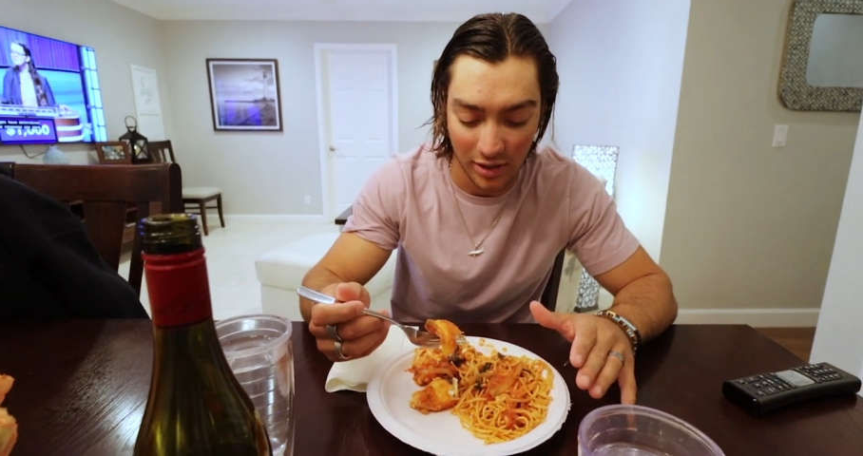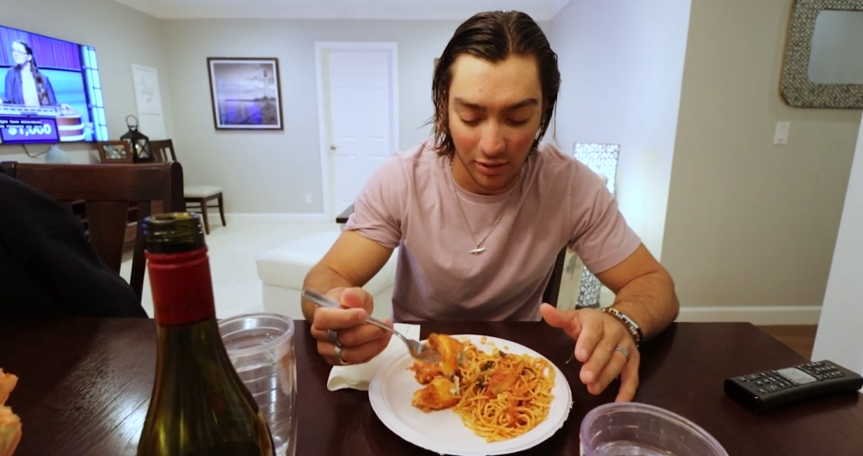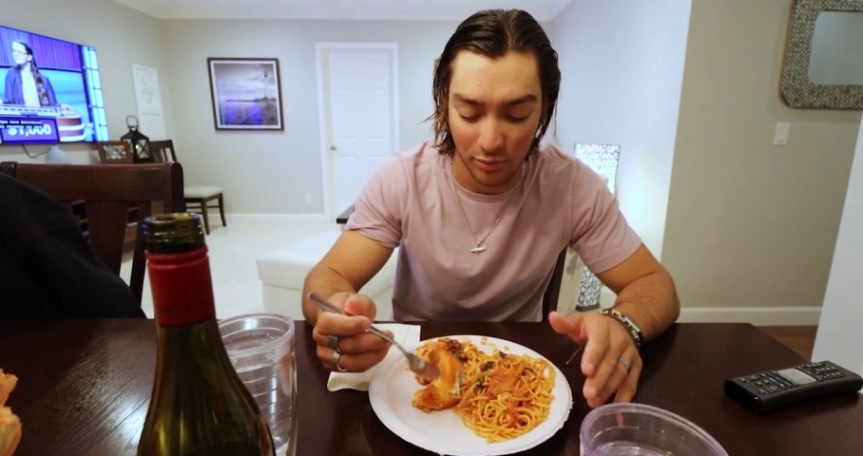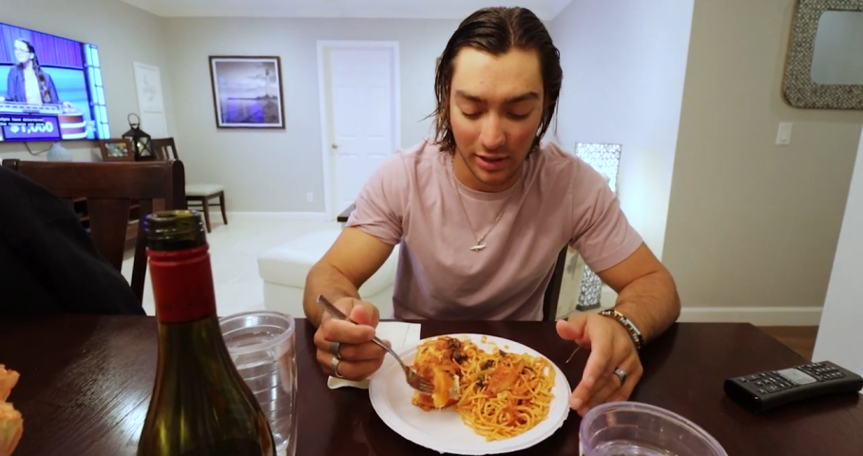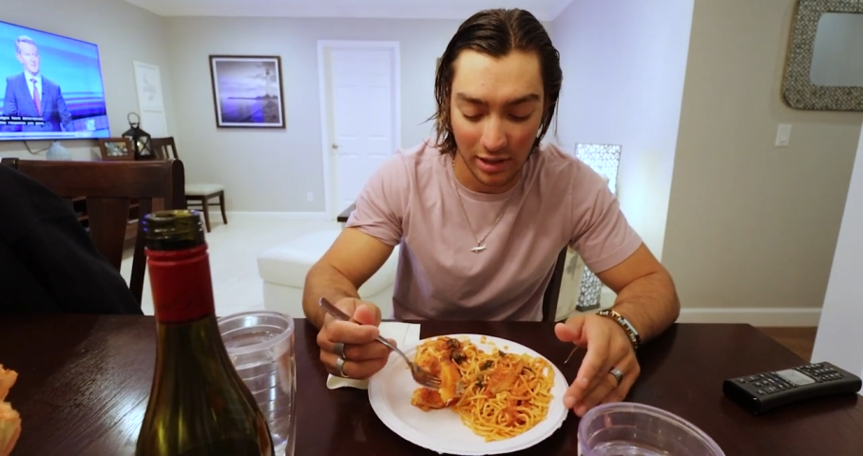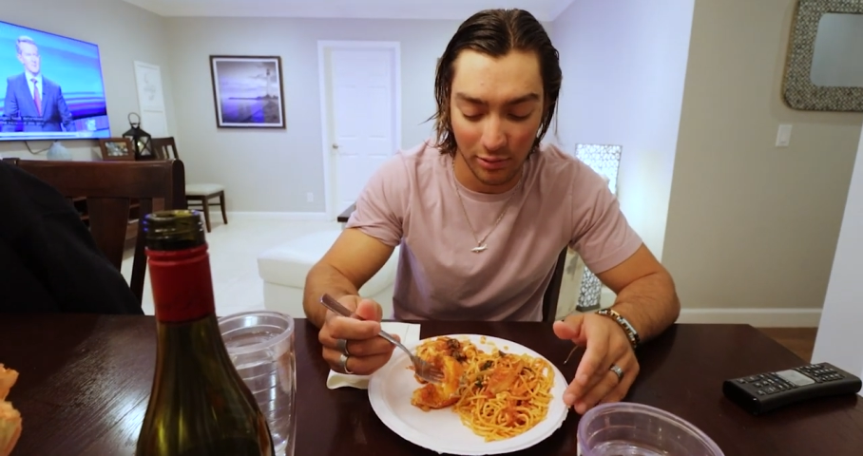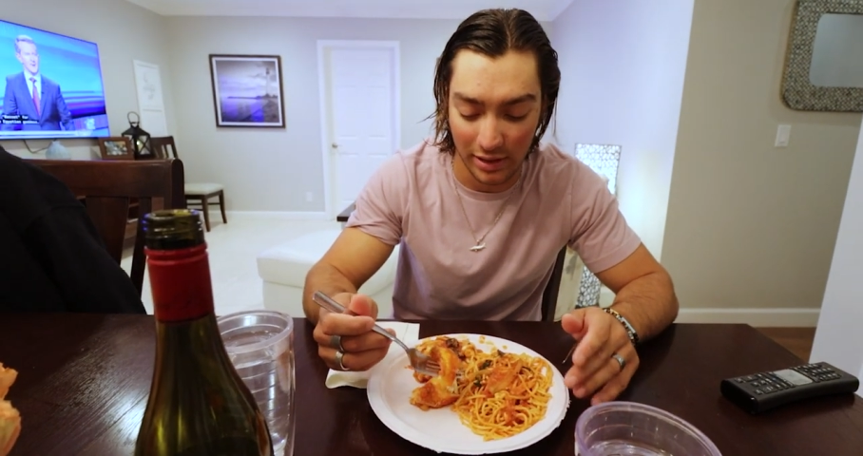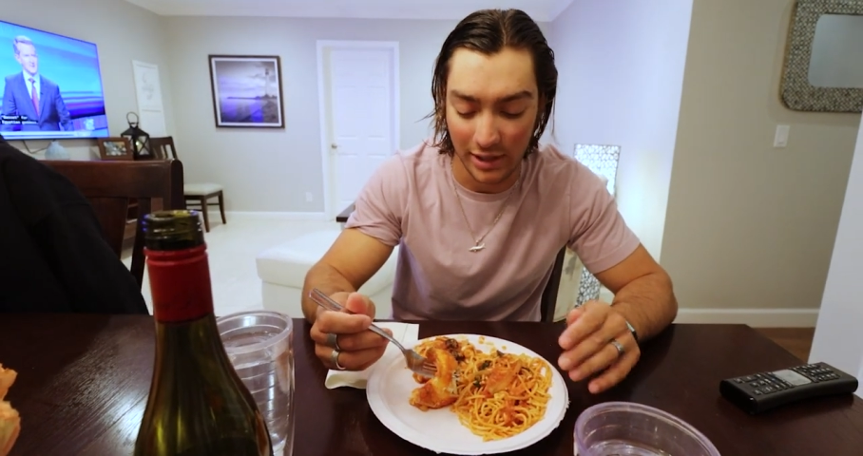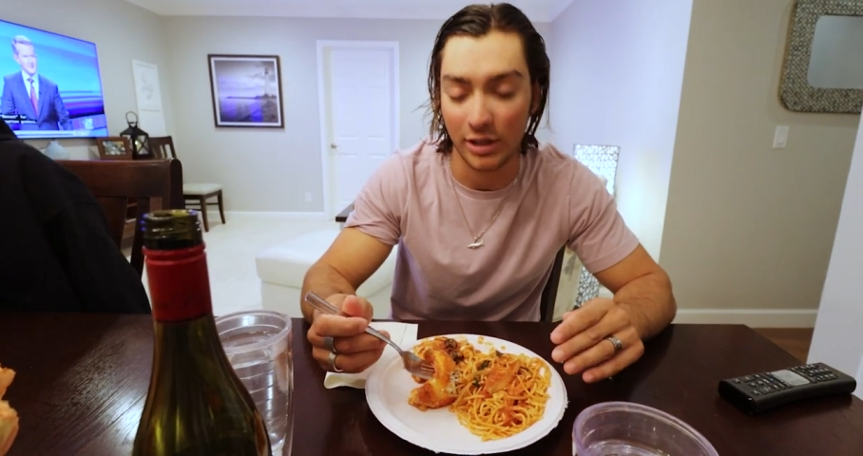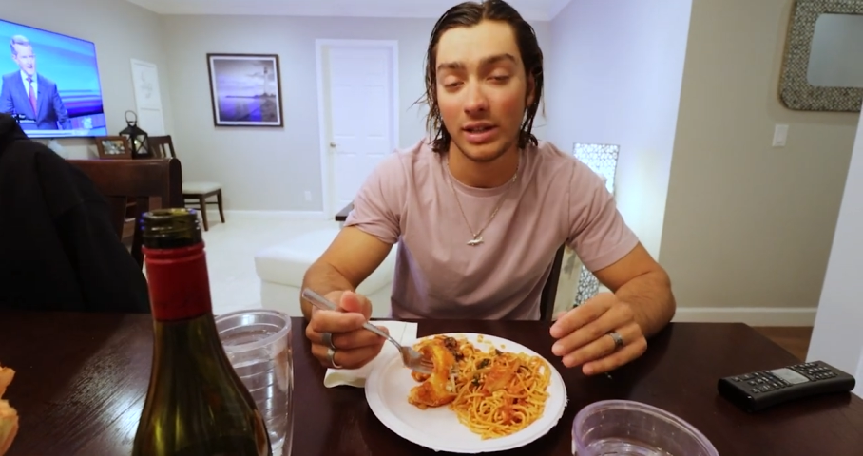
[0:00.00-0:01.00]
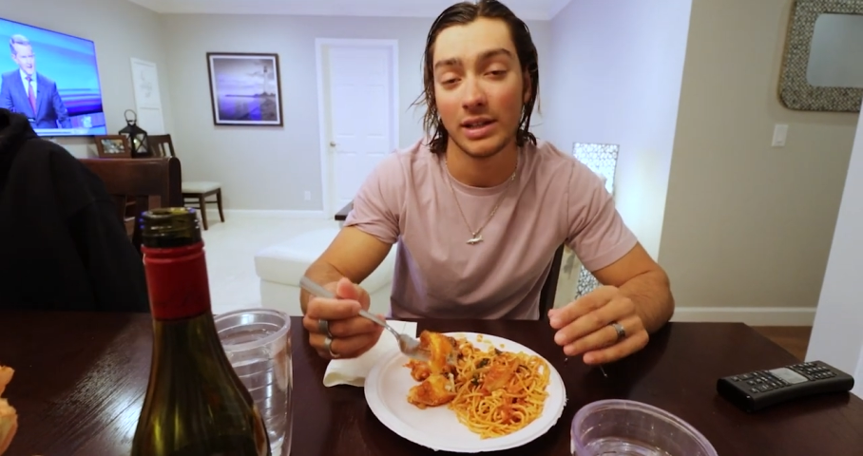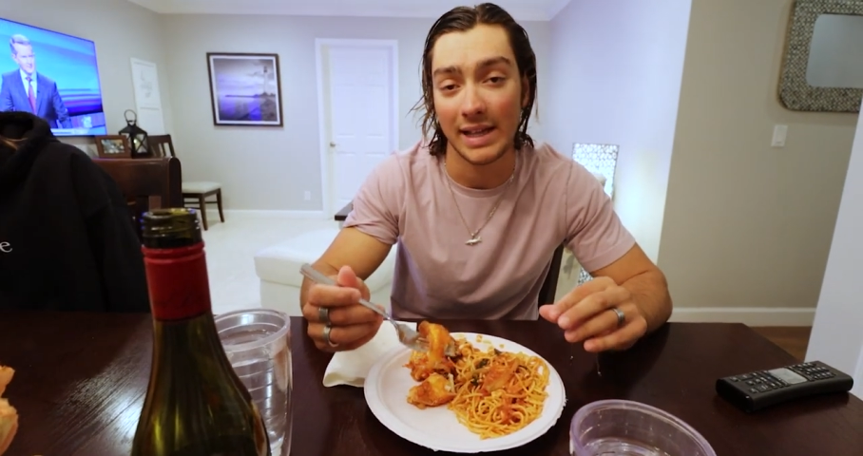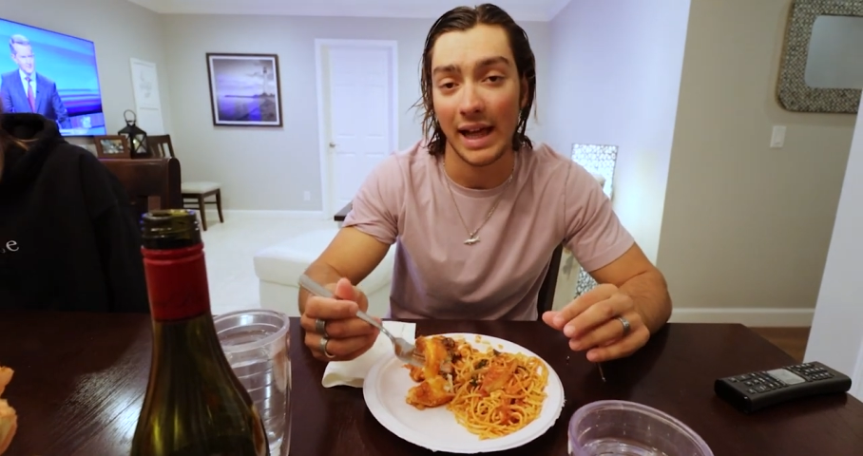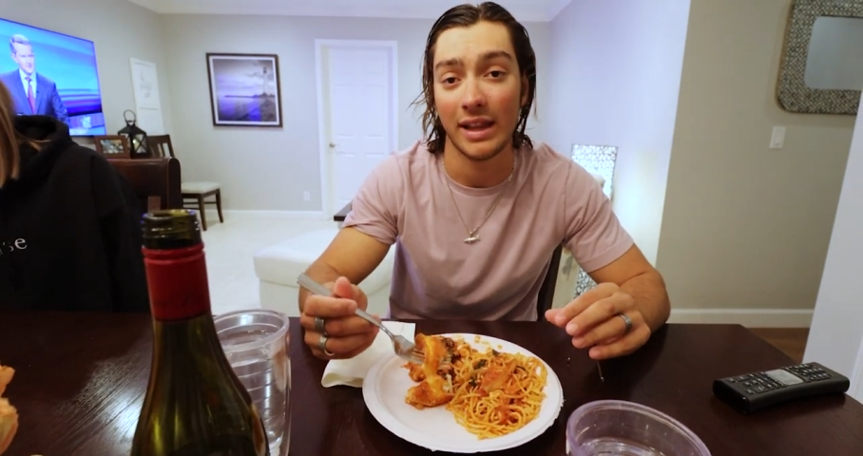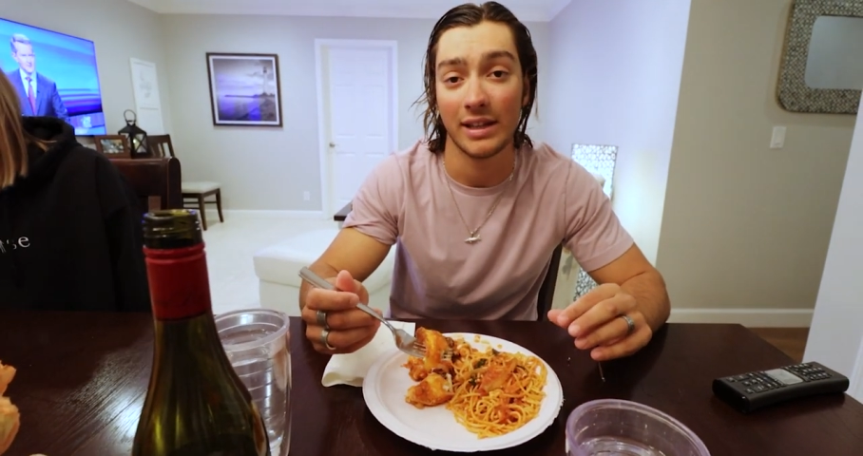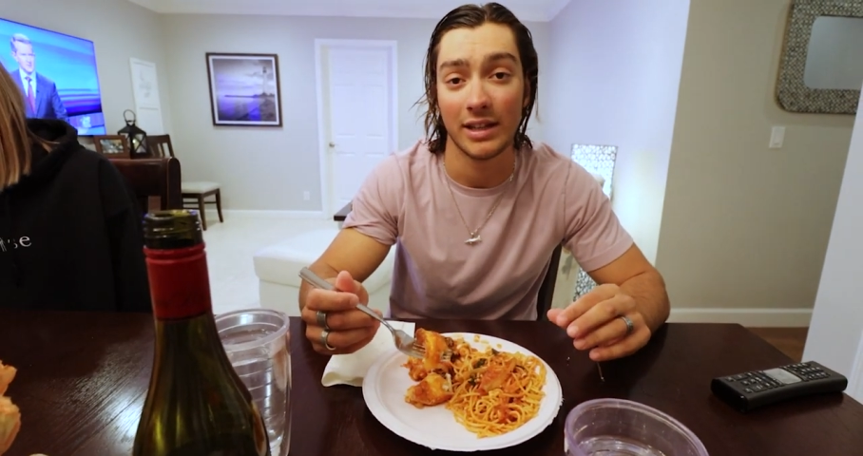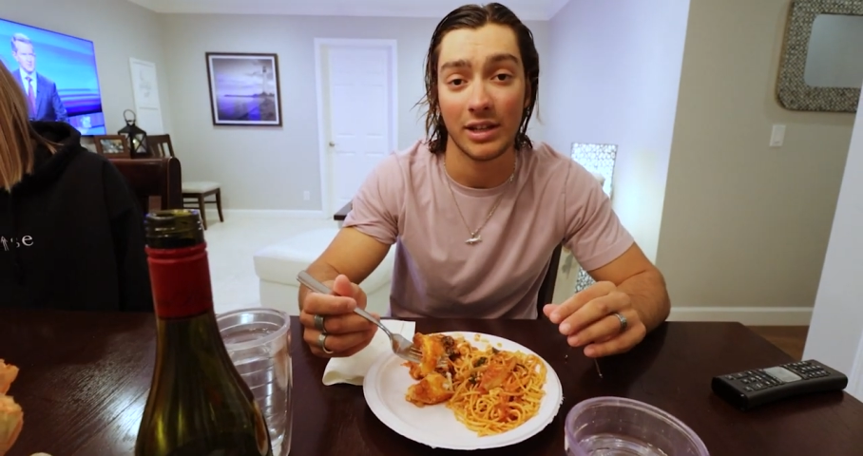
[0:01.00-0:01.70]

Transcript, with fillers: a really, really good Italian